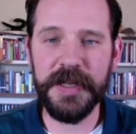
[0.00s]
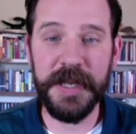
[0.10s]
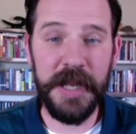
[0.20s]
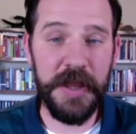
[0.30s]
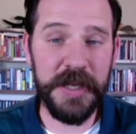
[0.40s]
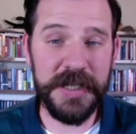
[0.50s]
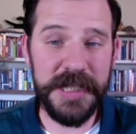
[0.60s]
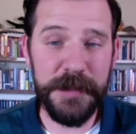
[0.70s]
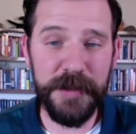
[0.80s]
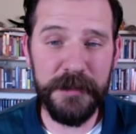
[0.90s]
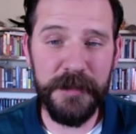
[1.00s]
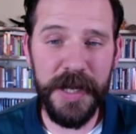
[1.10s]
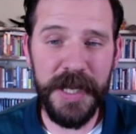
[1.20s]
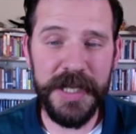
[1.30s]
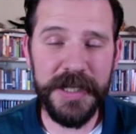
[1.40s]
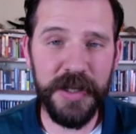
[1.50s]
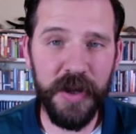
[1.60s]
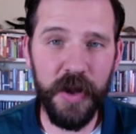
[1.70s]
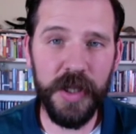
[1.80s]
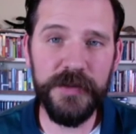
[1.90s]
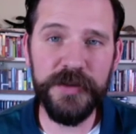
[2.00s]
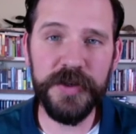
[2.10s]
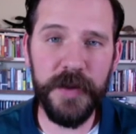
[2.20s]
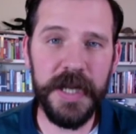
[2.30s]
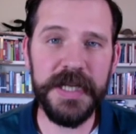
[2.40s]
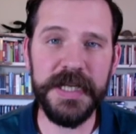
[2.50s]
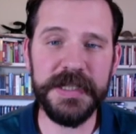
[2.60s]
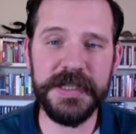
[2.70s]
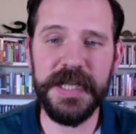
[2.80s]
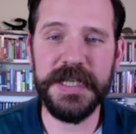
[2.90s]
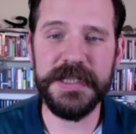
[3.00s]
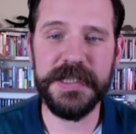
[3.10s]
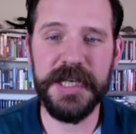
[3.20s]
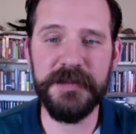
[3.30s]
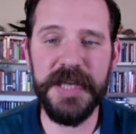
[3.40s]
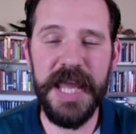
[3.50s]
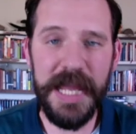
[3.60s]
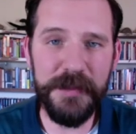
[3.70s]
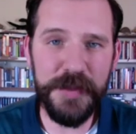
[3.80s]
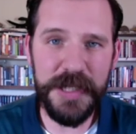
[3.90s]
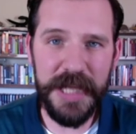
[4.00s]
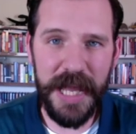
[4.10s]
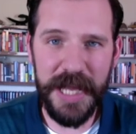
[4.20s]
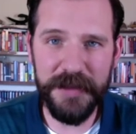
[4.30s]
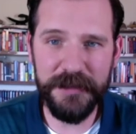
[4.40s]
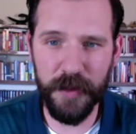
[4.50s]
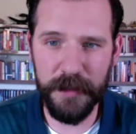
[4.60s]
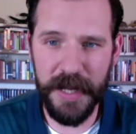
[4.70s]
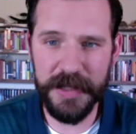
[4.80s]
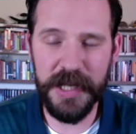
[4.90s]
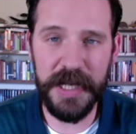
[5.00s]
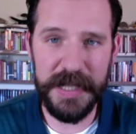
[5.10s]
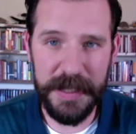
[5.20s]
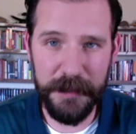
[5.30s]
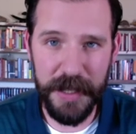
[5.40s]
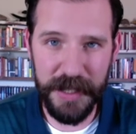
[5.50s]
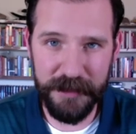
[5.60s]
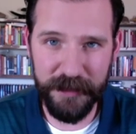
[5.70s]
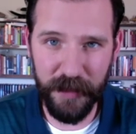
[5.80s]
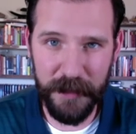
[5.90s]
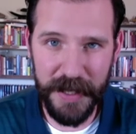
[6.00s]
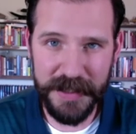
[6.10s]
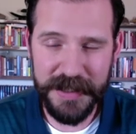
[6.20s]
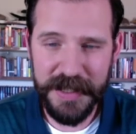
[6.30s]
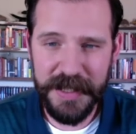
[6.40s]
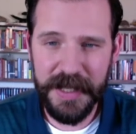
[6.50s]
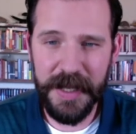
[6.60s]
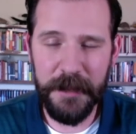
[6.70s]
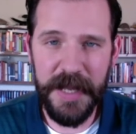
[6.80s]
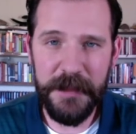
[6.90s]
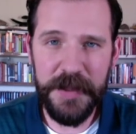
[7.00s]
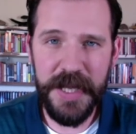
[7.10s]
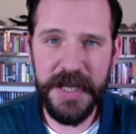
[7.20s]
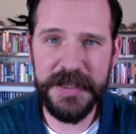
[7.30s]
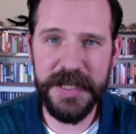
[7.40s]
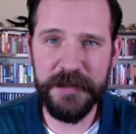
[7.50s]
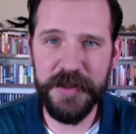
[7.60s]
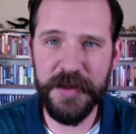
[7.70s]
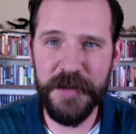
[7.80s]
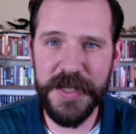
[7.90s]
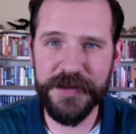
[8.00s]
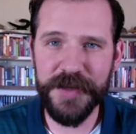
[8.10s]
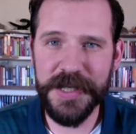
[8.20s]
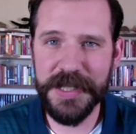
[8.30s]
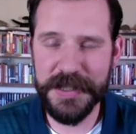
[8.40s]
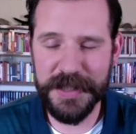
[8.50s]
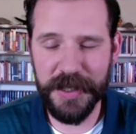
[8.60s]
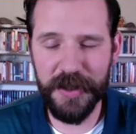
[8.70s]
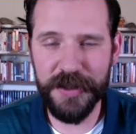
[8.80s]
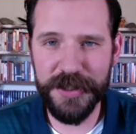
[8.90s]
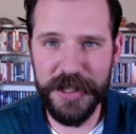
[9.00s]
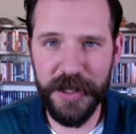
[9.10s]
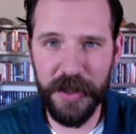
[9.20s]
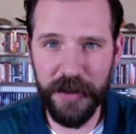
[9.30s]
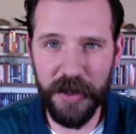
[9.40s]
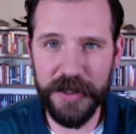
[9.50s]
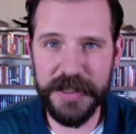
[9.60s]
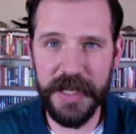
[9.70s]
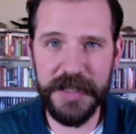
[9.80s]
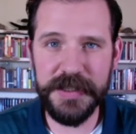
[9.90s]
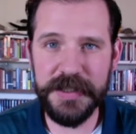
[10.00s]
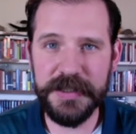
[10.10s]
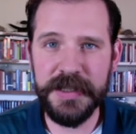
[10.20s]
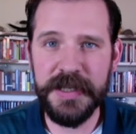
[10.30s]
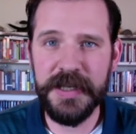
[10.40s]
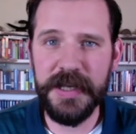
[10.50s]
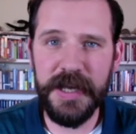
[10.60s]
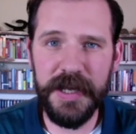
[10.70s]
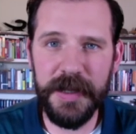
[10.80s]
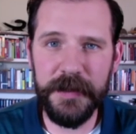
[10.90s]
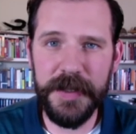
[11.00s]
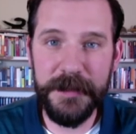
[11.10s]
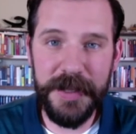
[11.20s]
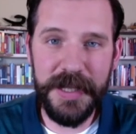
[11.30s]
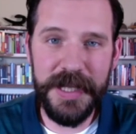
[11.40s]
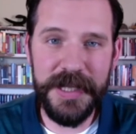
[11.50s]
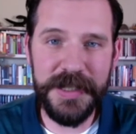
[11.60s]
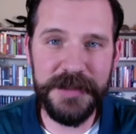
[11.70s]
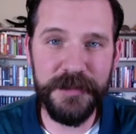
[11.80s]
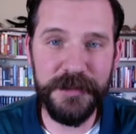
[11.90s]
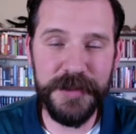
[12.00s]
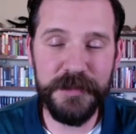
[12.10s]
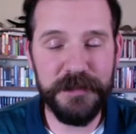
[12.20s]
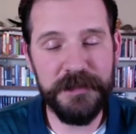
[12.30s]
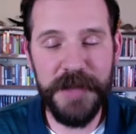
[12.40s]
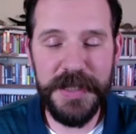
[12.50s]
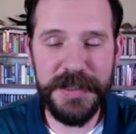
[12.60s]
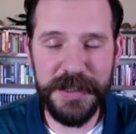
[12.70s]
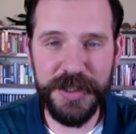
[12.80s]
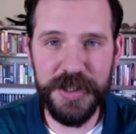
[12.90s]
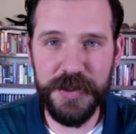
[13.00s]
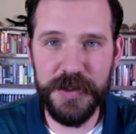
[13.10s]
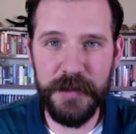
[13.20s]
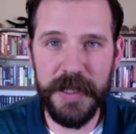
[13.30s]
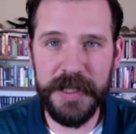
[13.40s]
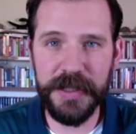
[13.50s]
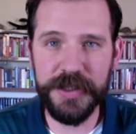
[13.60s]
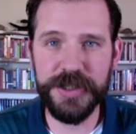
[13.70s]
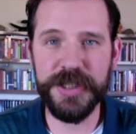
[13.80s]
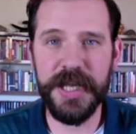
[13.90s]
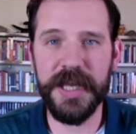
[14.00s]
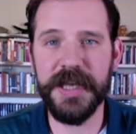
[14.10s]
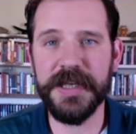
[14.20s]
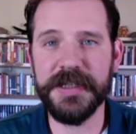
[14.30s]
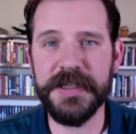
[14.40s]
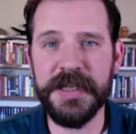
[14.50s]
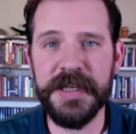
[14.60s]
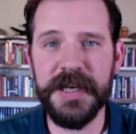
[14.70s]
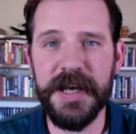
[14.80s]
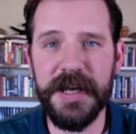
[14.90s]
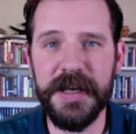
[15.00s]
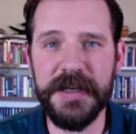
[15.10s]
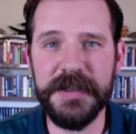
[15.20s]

another thing to keep in mind, all of your writing in this class is going to be APA format, not MLA format. Um, APA is going to be your best friend in psychology and all the hard sciences. Uh, MLA is basically just used by English and uh,